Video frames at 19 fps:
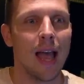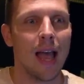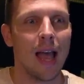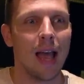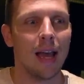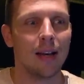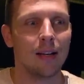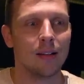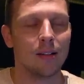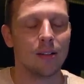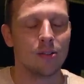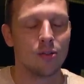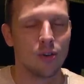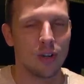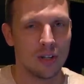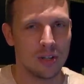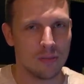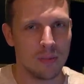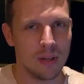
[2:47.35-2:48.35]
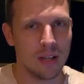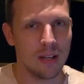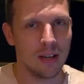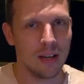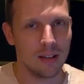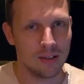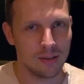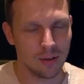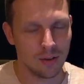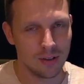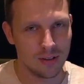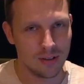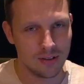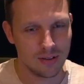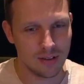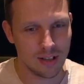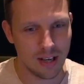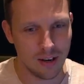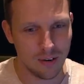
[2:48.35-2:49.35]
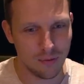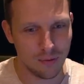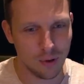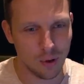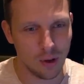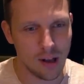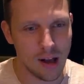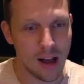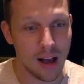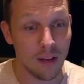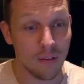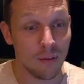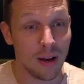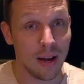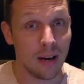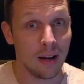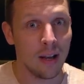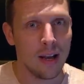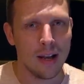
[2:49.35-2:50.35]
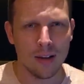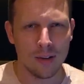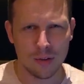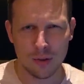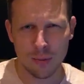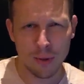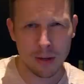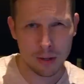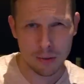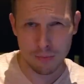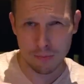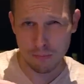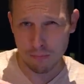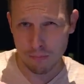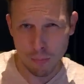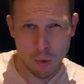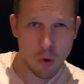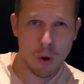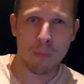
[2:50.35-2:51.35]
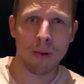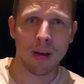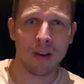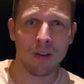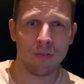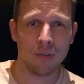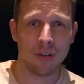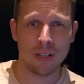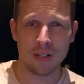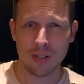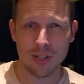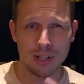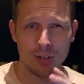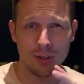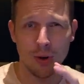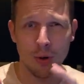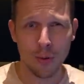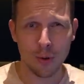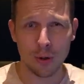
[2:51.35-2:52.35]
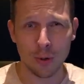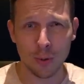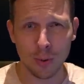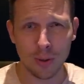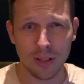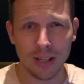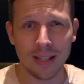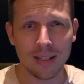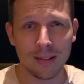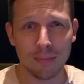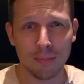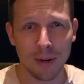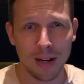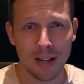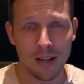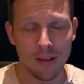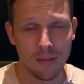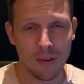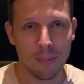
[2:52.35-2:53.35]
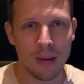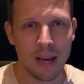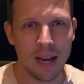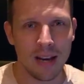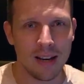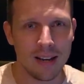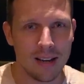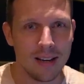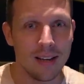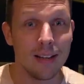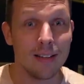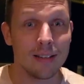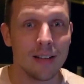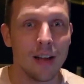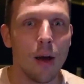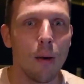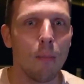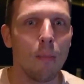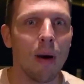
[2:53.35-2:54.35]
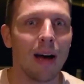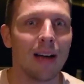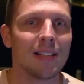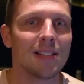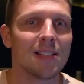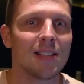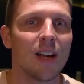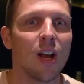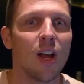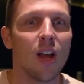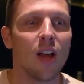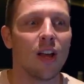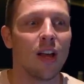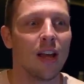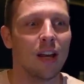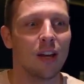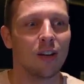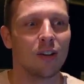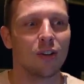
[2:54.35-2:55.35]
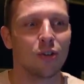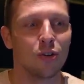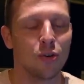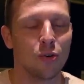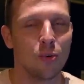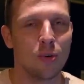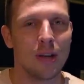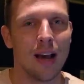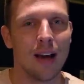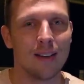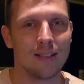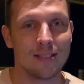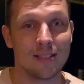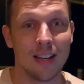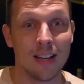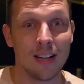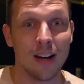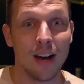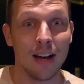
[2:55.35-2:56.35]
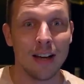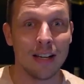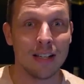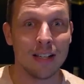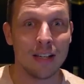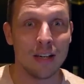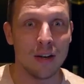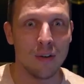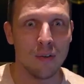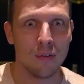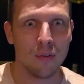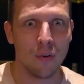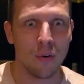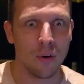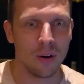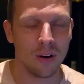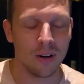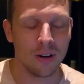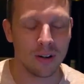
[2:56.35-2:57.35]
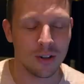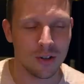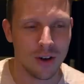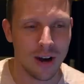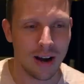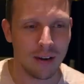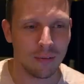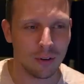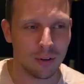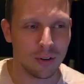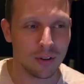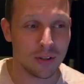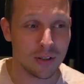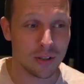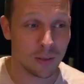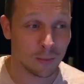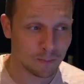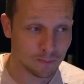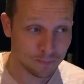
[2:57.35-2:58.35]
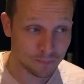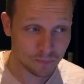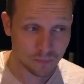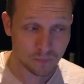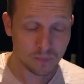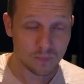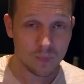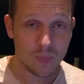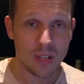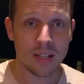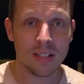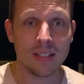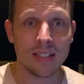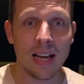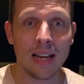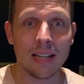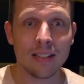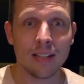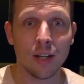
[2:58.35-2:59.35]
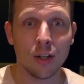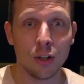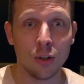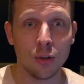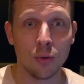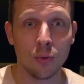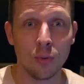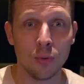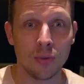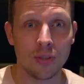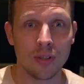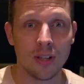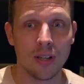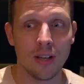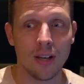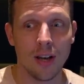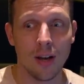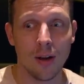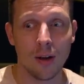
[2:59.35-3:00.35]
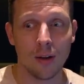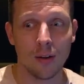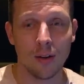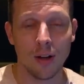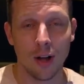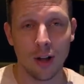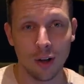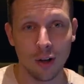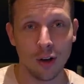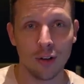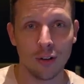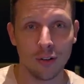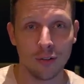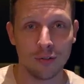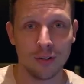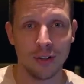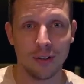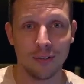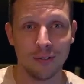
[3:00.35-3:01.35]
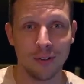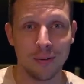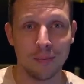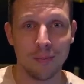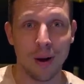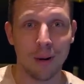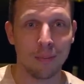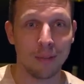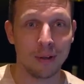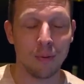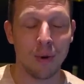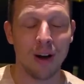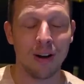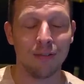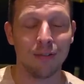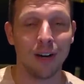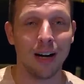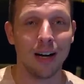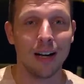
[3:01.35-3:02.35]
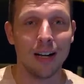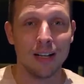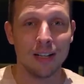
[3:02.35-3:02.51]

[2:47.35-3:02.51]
And trust me, it's gonna save your life. And there's so much more benefits. Just go and Google it. But a VPN is a must in 2019 for travelers that use a lot of different public Wi-Fi.